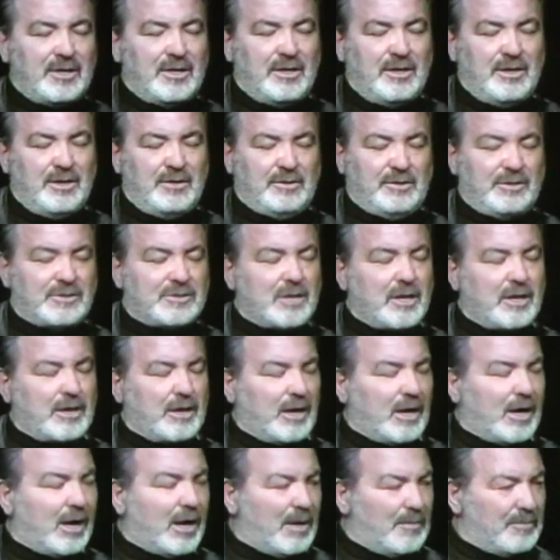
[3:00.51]
it is like a
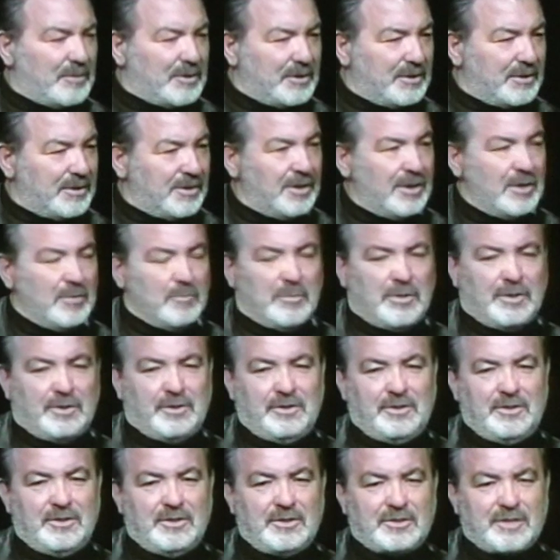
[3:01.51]
hobby, but
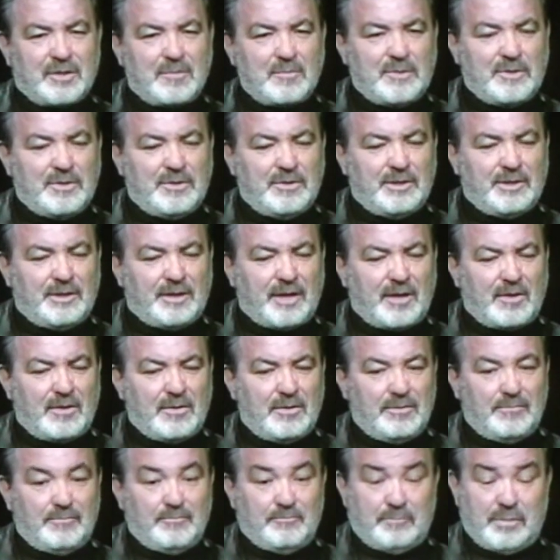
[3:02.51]
it is something that
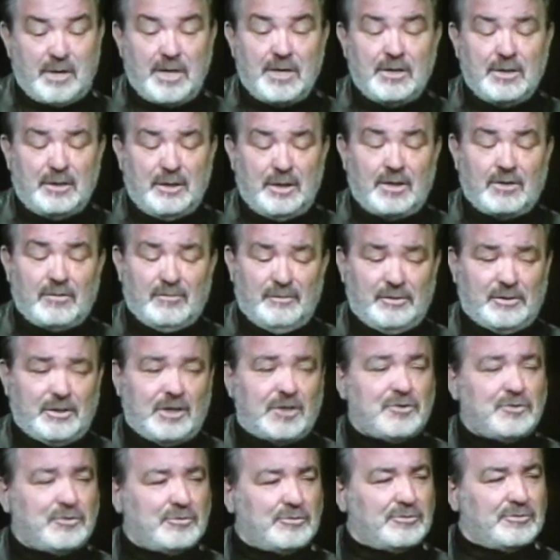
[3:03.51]
I pay a lot of
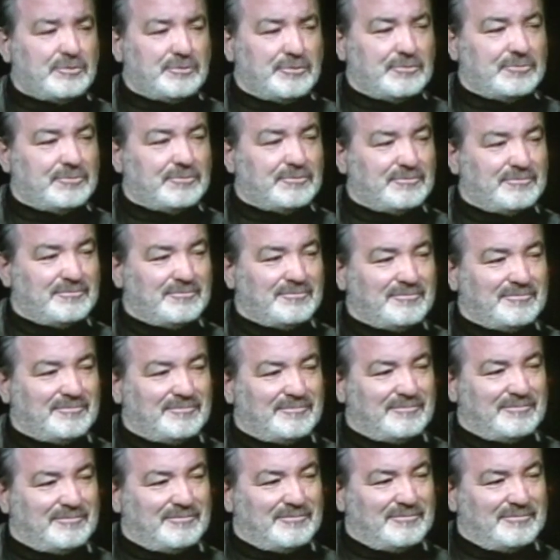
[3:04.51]
attention to.
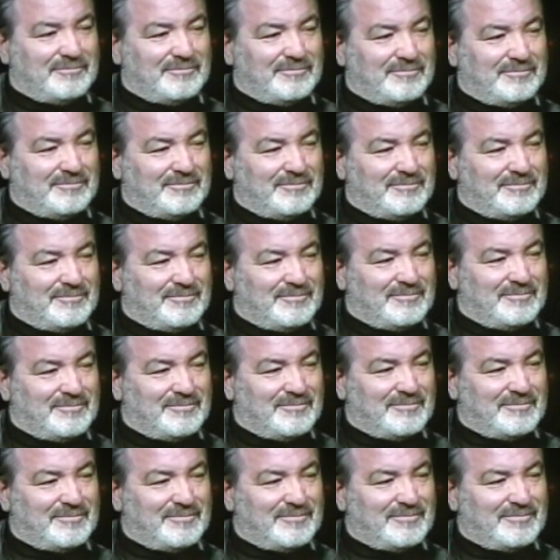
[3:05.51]
Now, this
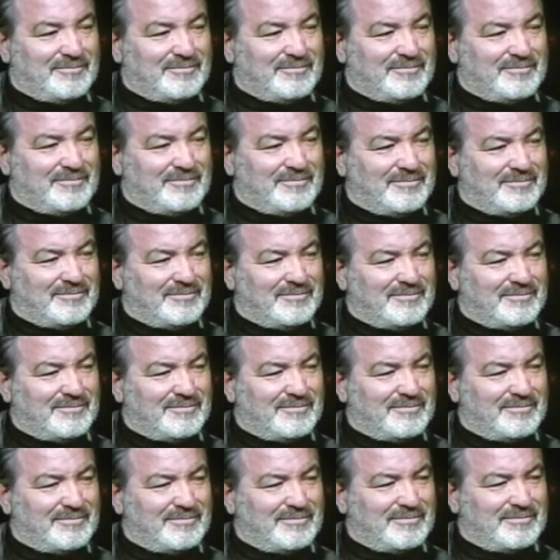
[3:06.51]
is not the, the
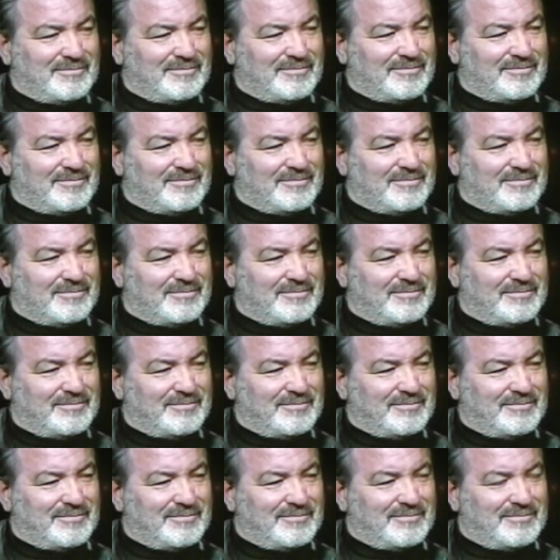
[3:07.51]
only
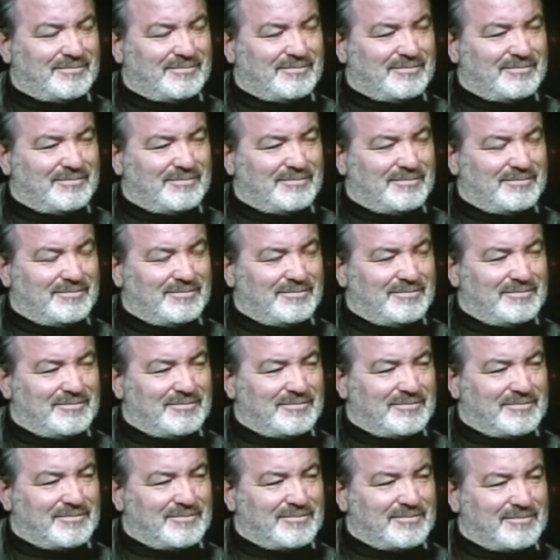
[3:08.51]
uh,
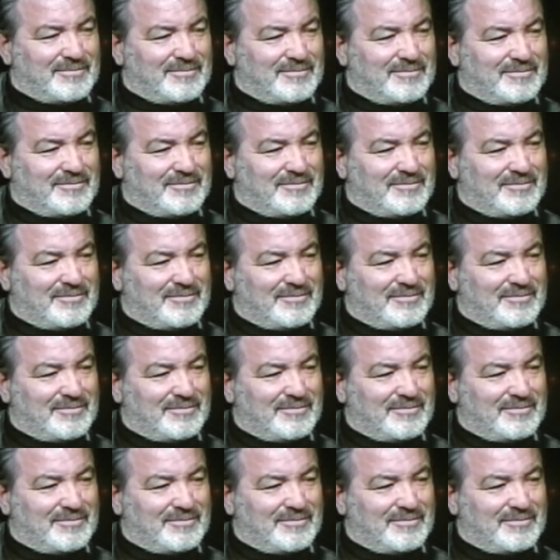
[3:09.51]
publication that